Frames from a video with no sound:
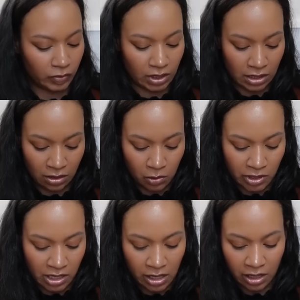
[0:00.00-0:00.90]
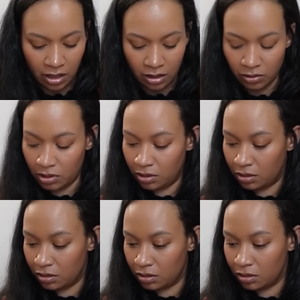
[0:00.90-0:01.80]
it's 28 count.
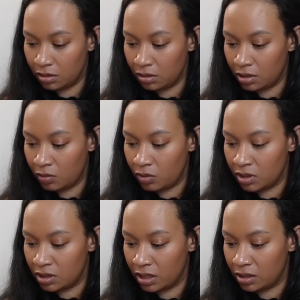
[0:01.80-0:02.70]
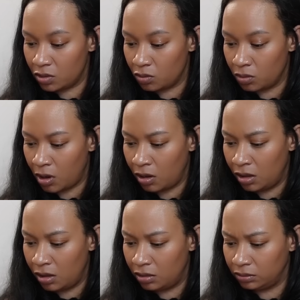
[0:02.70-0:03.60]
And I want to say it's
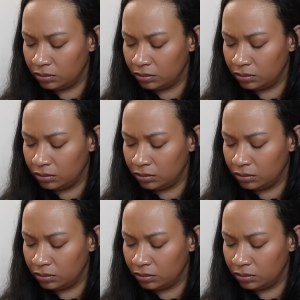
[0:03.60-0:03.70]
raw